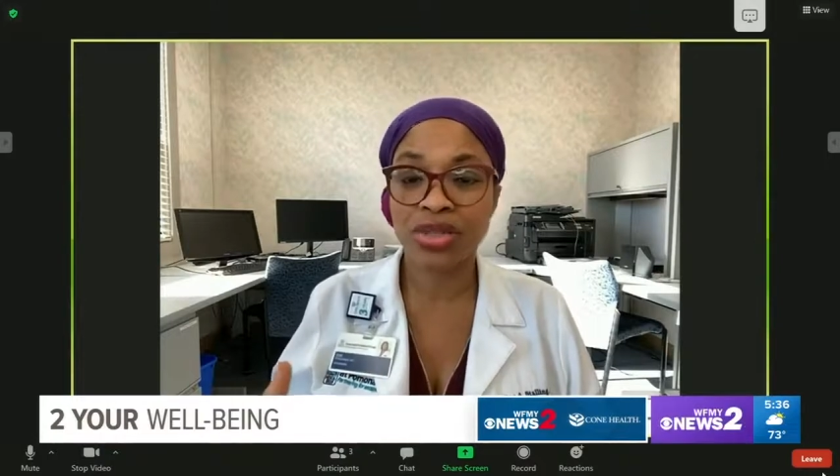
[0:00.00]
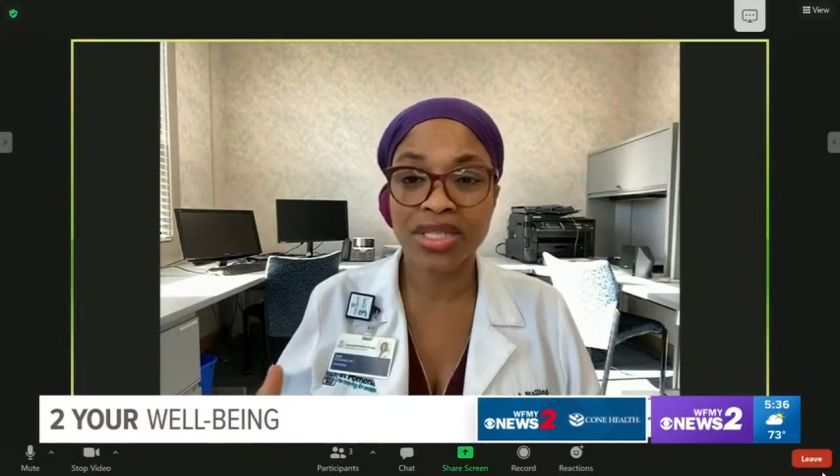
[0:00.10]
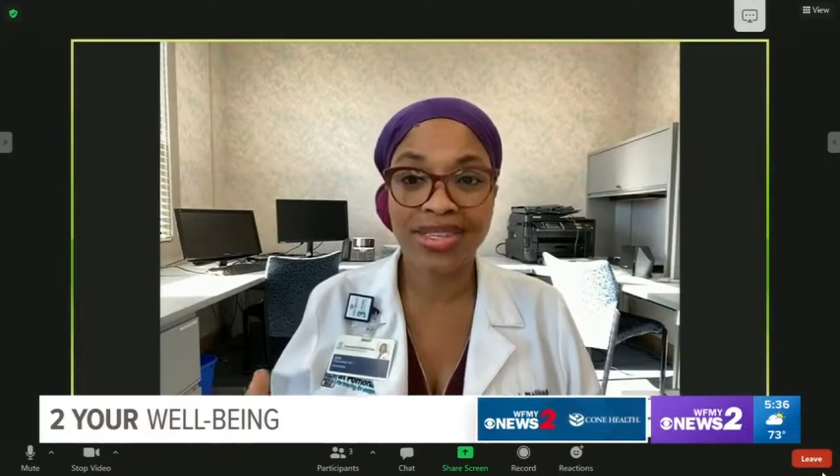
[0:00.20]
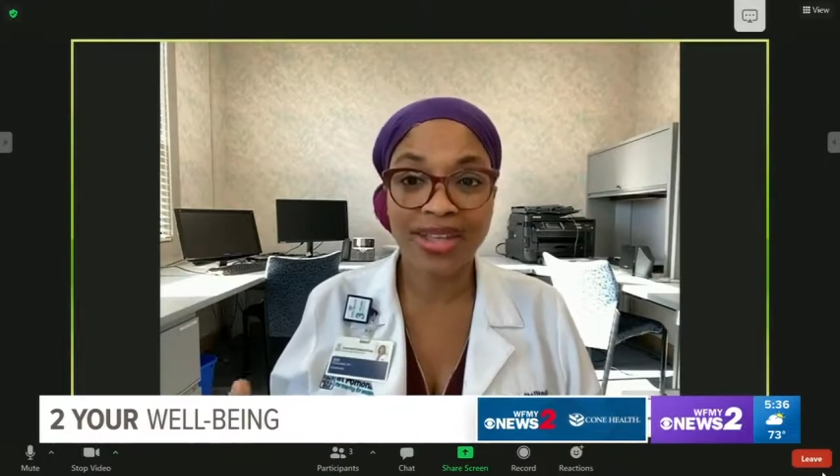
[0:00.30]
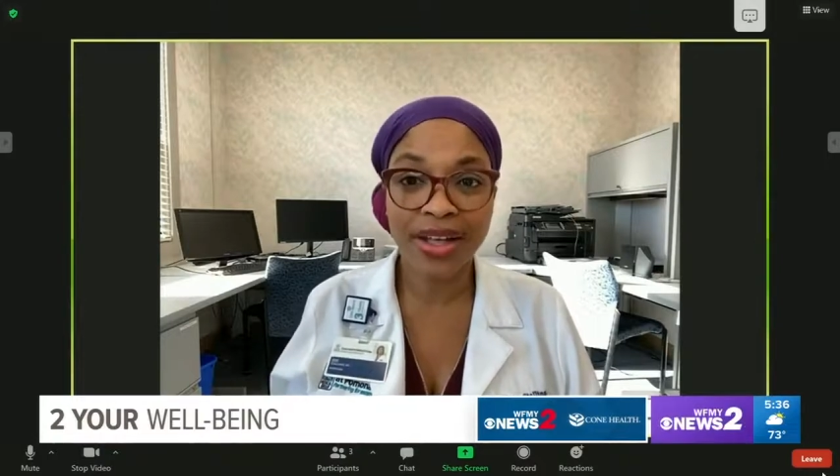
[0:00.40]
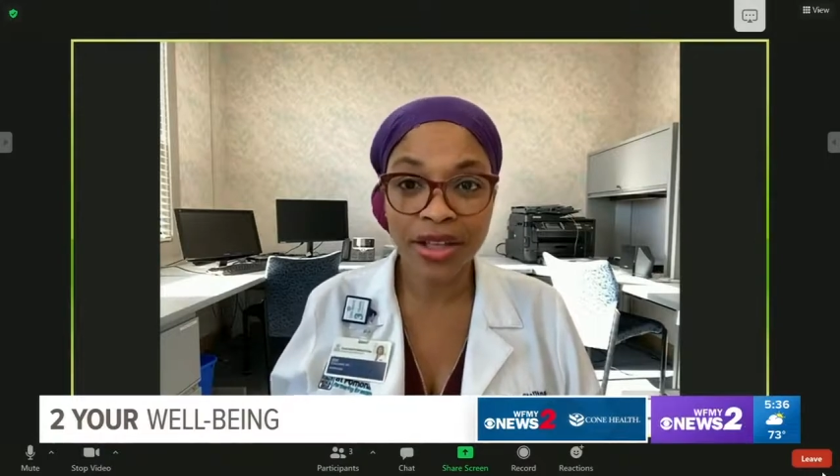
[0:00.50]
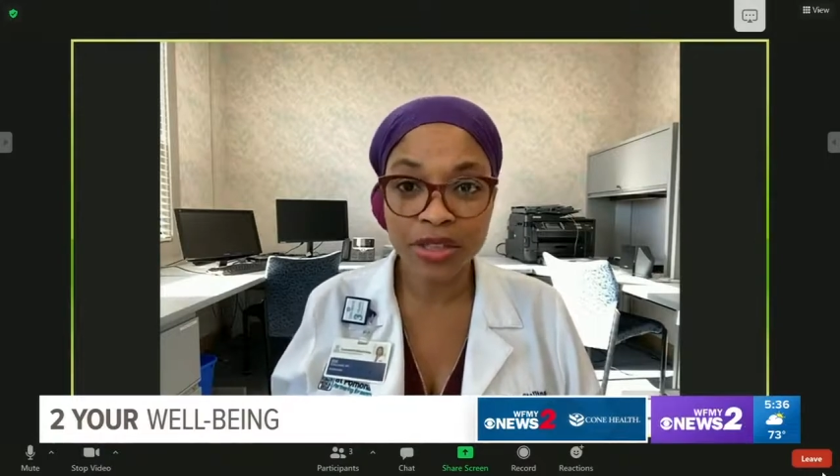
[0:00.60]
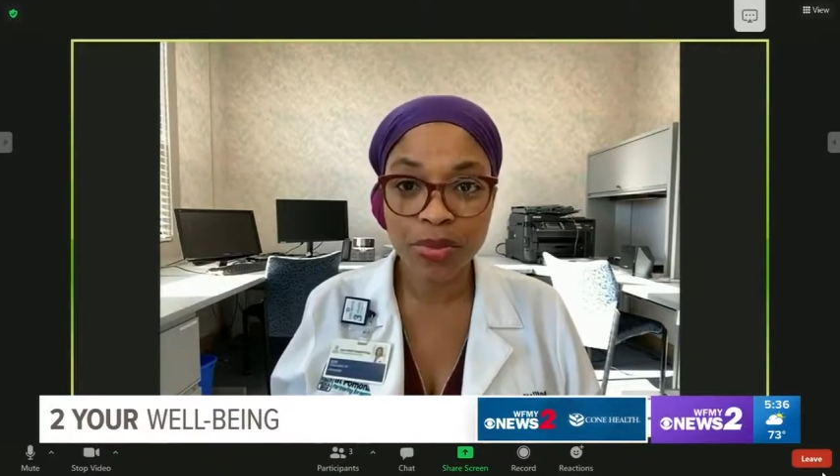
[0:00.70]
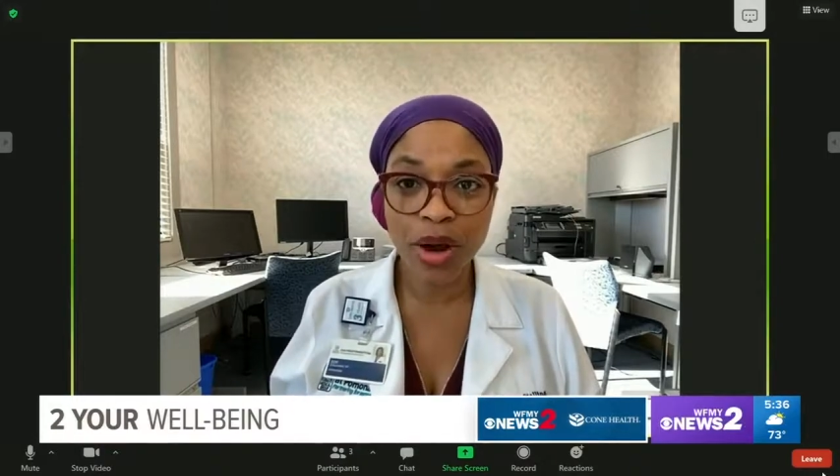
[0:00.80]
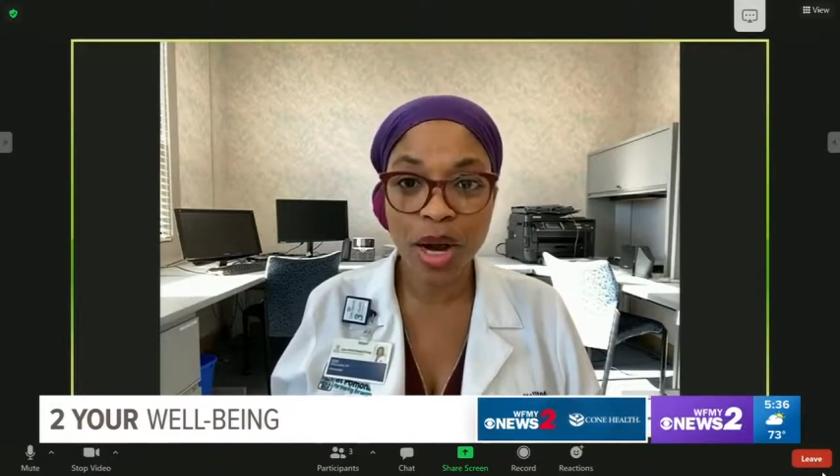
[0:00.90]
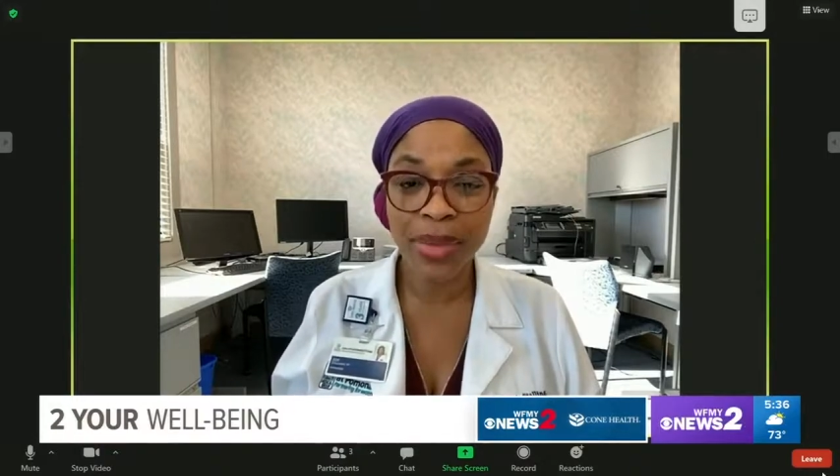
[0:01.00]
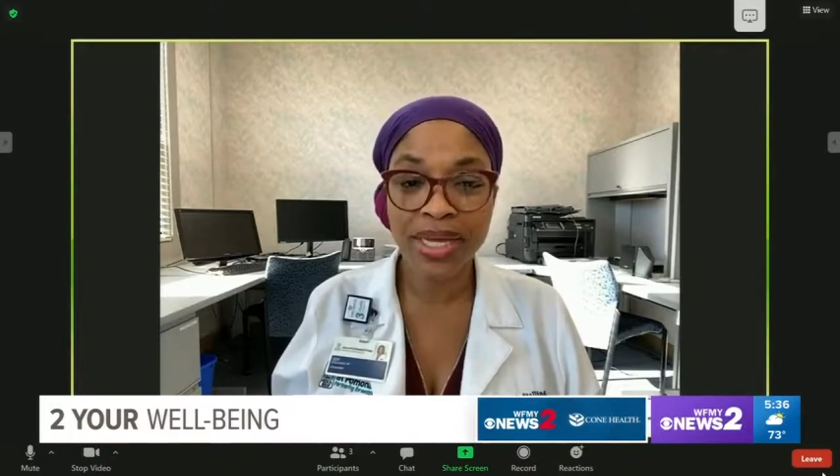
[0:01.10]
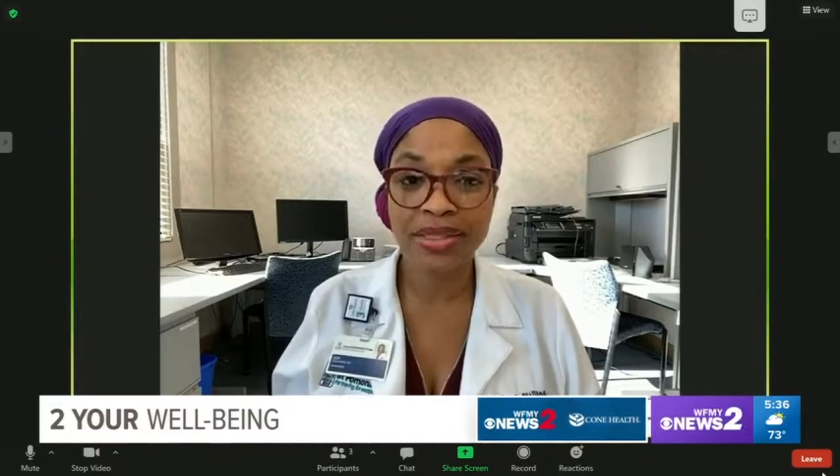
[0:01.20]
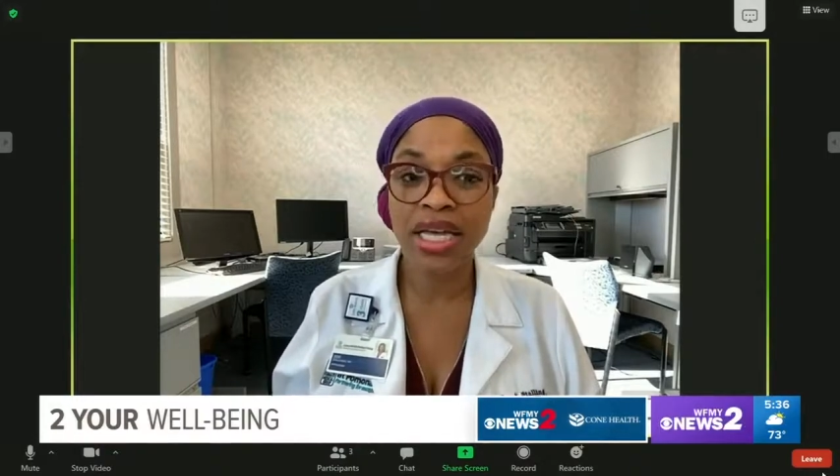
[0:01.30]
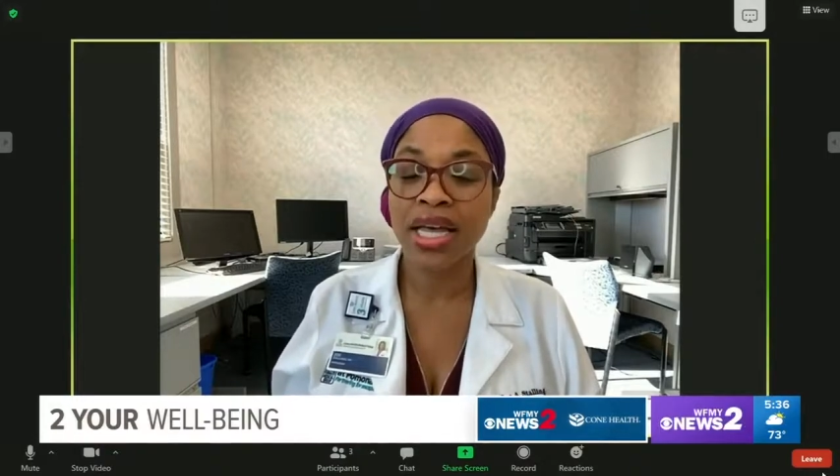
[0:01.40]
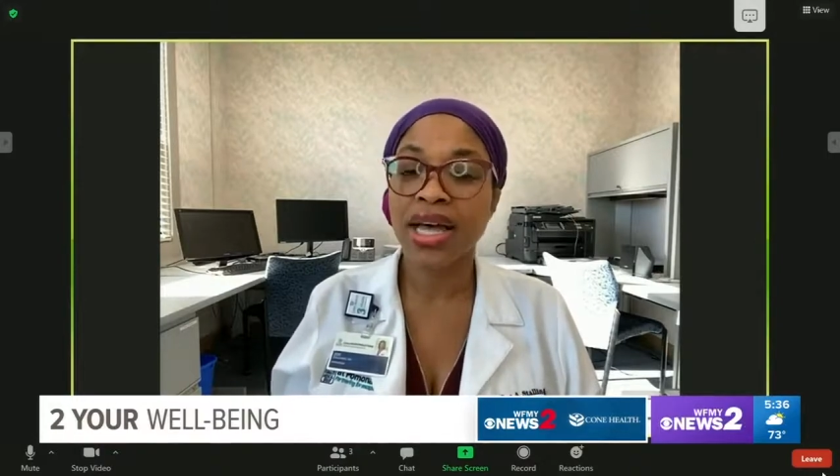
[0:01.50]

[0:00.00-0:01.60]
these at the health department.